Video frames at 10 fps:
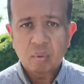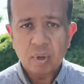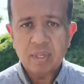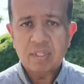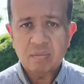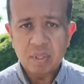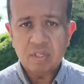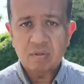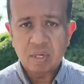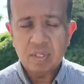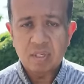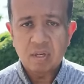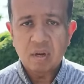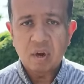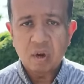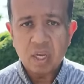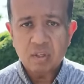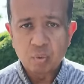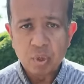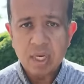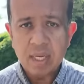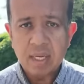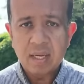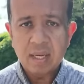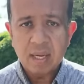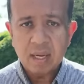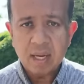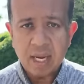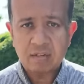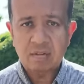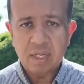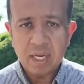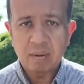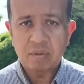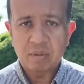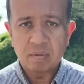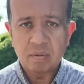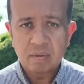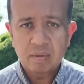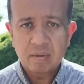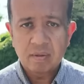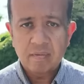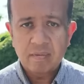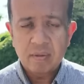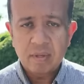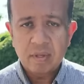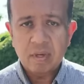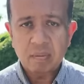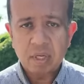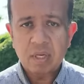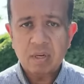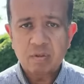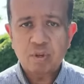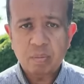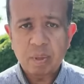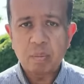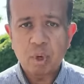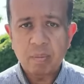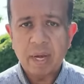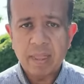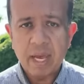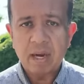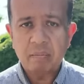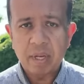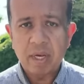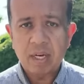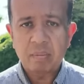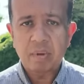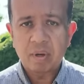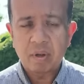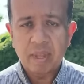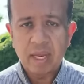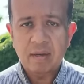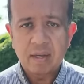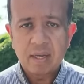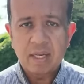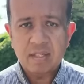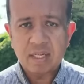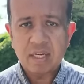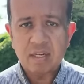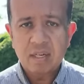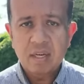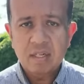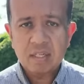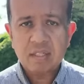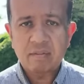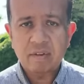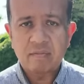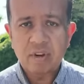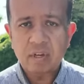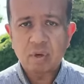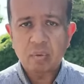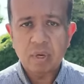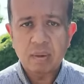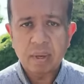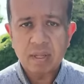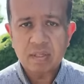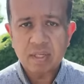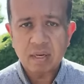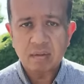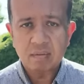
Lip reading: what this administration is really actually up to. Now I'm going to talk a bit more about that and play a clip on that in a second, just after a very quick word about this channel.